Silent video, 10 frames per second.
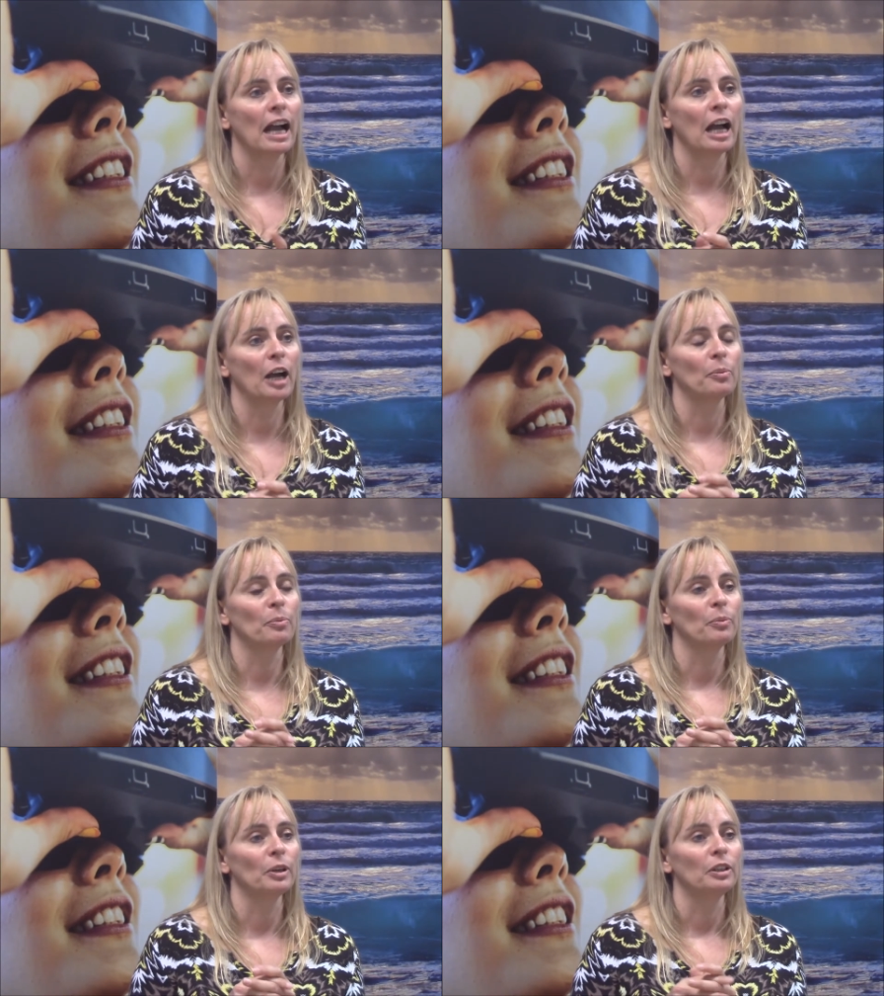
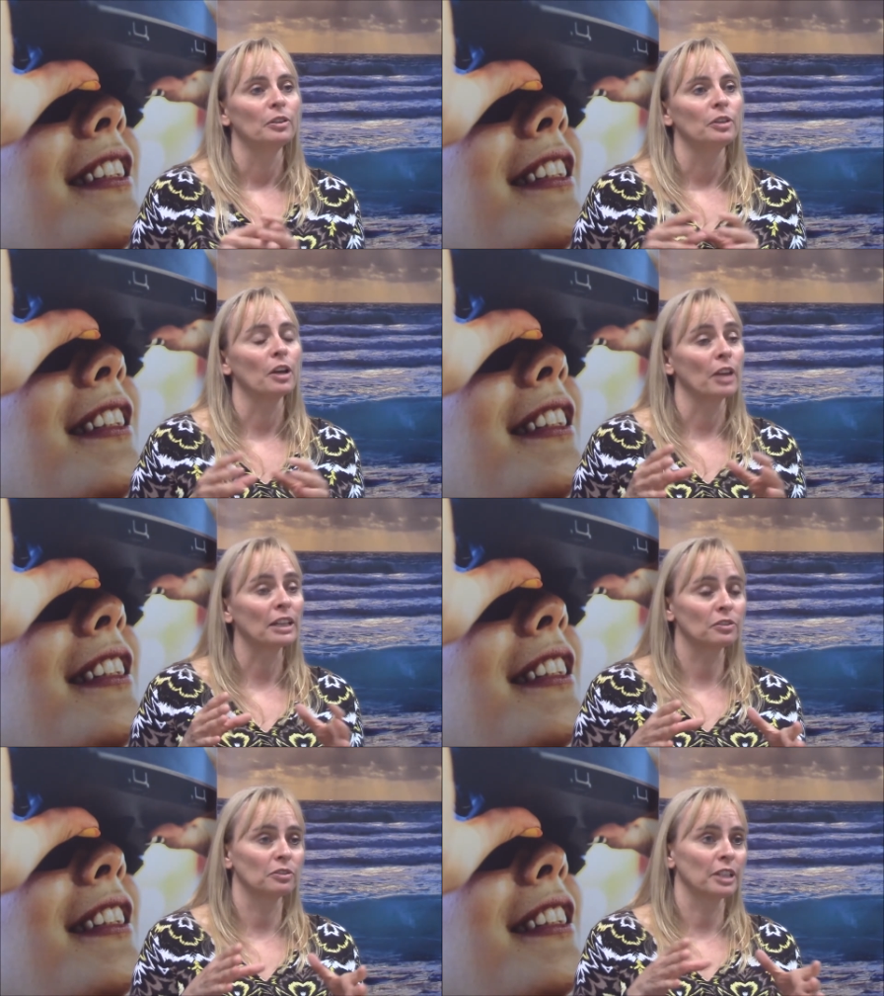Um, now
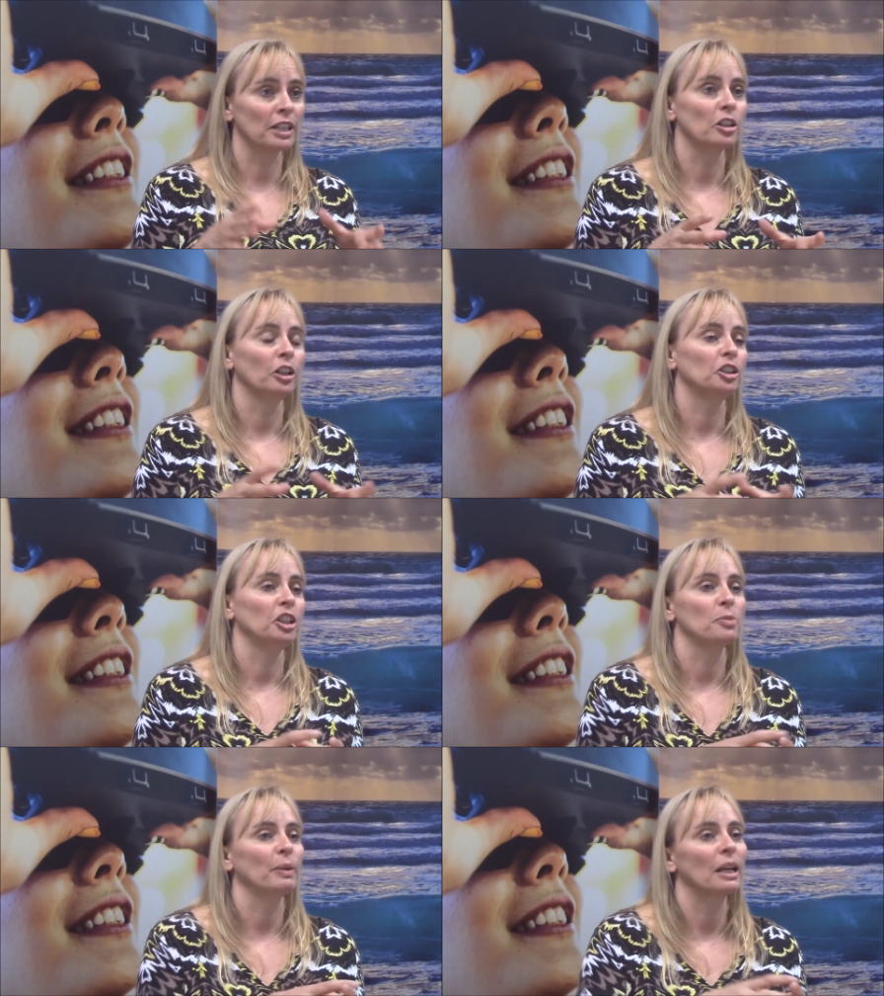that
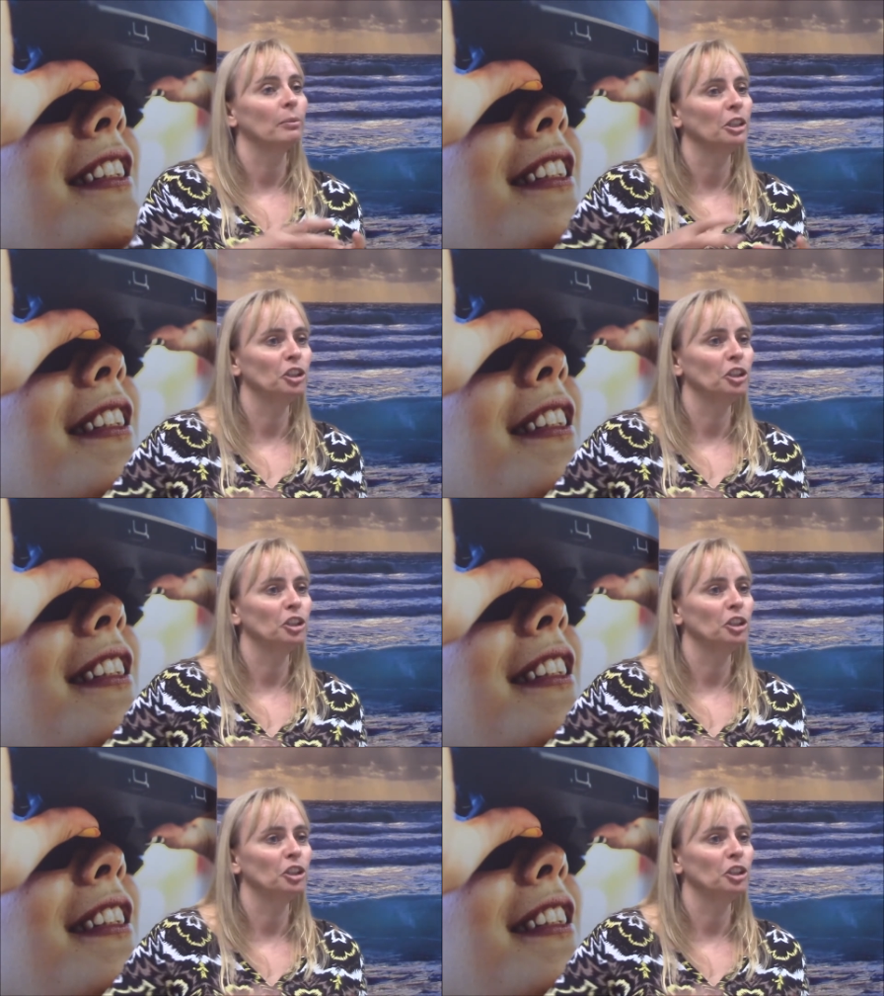technology is becoming